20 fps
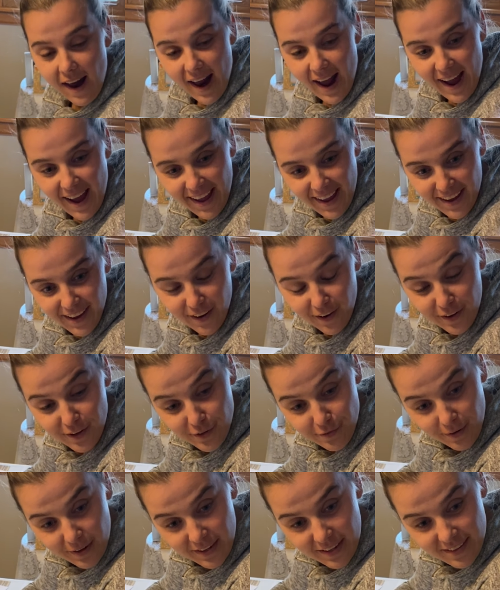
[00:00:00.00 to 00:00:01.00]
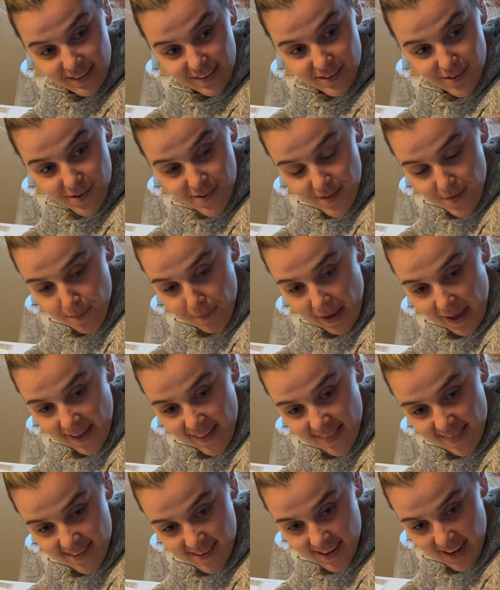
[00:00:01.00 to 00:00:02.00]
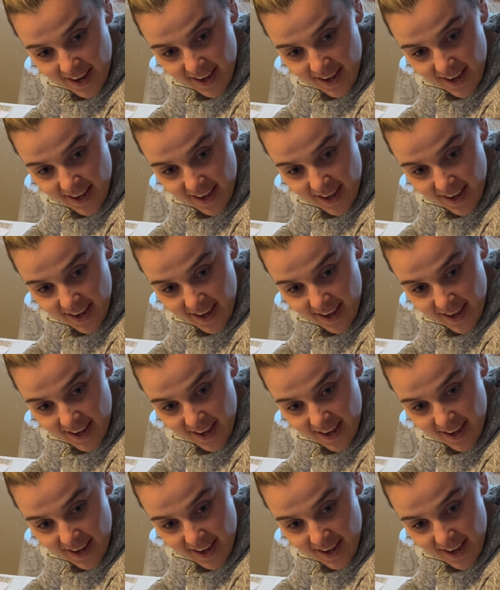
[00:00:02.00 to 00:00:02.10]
Hi, are you ready to do some math today?